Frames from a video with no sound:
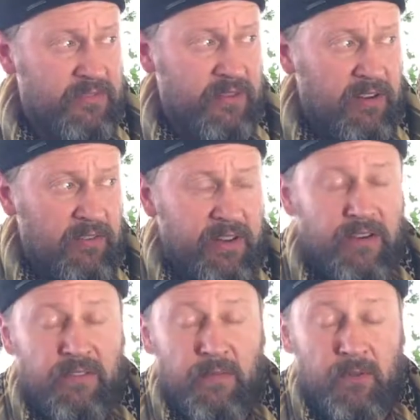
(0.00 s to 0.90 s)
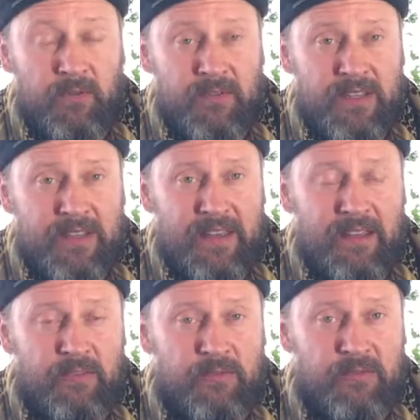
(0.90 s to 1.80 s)
regular air remote
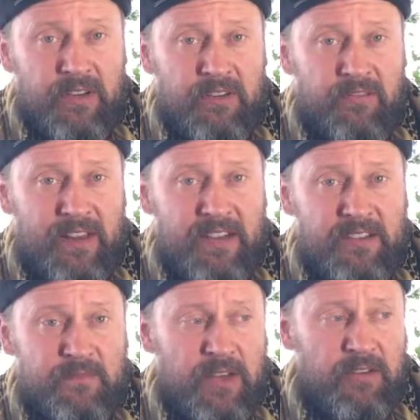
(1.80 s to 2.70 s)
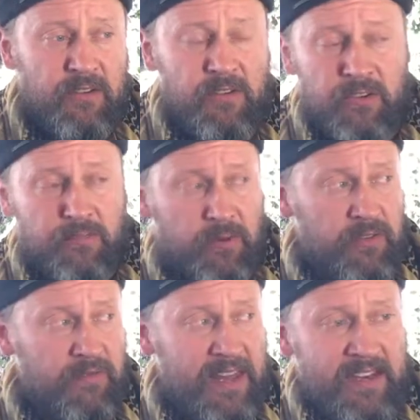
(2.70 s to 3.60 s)
TTL to trigger the flash. And then you can put
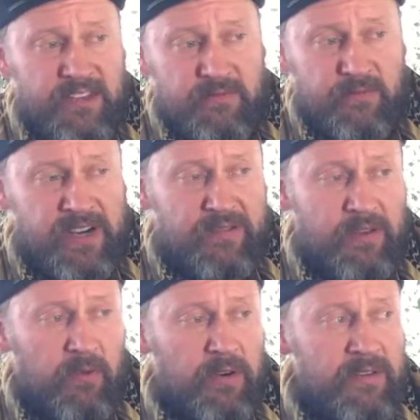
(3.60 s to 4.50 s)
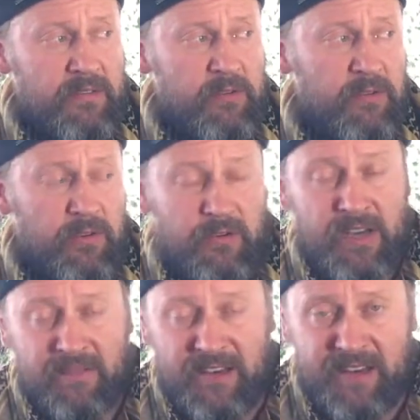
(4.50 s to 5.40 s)
the flash wherever you want it. You could
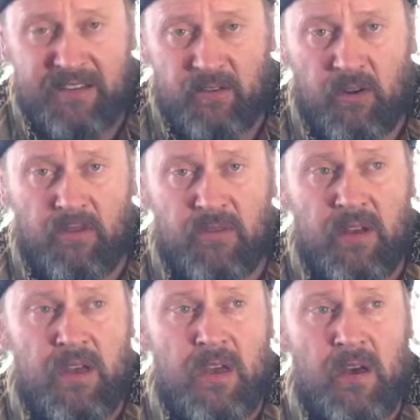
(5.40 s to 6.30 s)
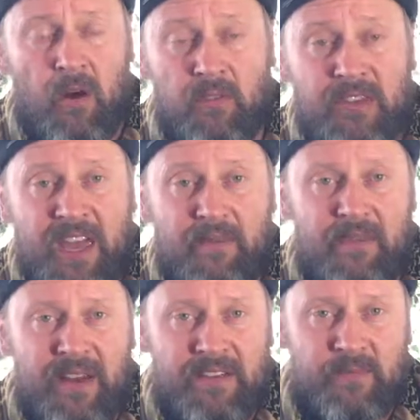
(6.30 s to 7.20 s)
have had it on
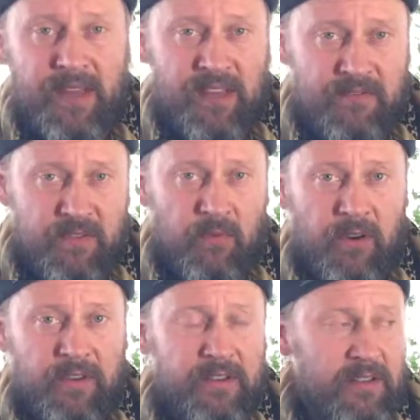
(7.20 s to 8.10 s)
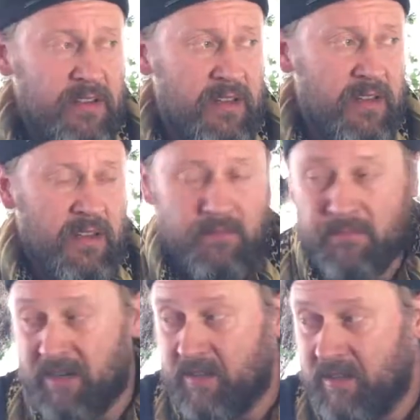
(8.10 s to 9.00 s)
camera as well if you wanted,
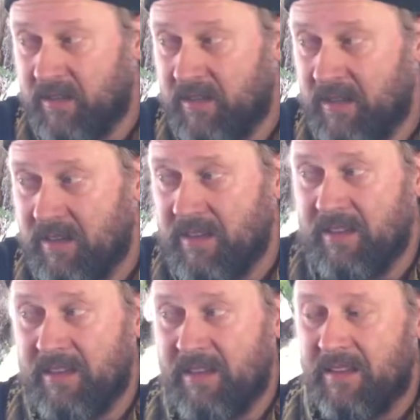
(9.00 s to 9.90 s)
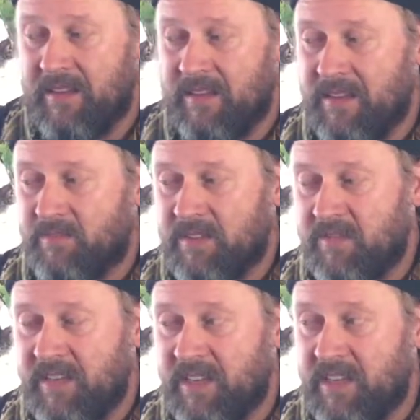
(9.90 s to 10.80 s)
but in this
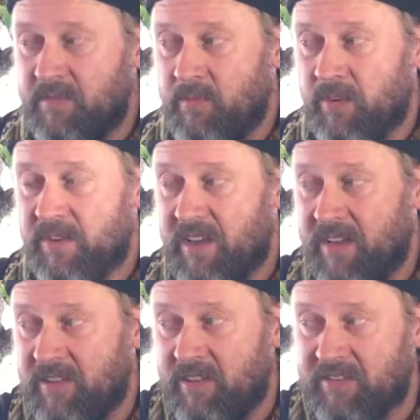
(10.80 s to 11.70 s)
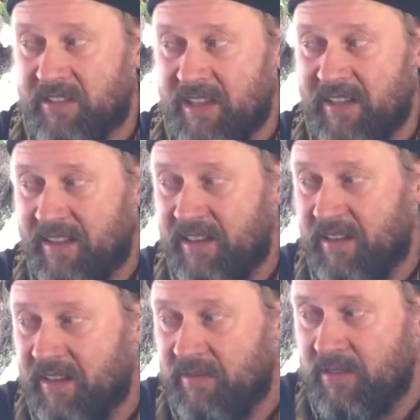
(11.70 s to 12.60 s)
specific case we wanted to have it
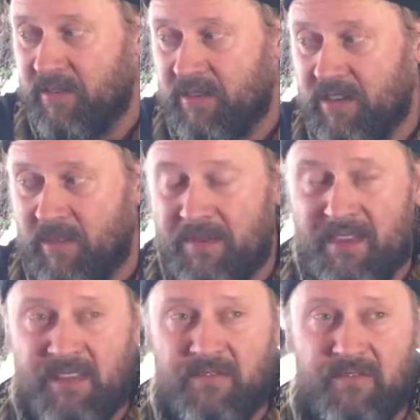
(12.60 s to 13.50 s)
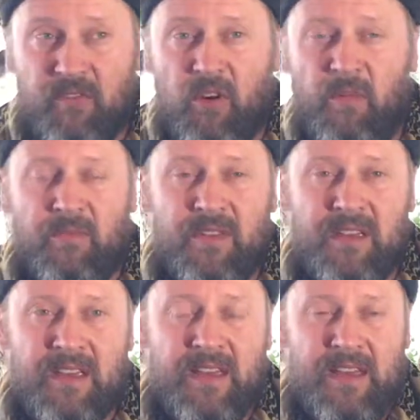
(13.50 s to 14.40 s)
slightly coming in from
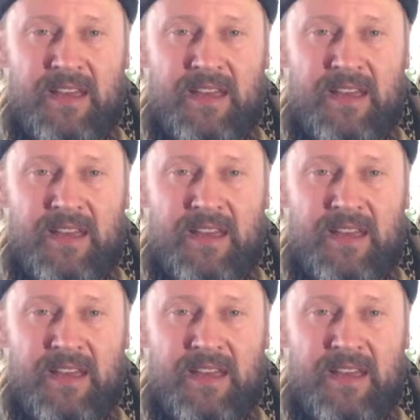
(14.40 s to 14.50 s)
the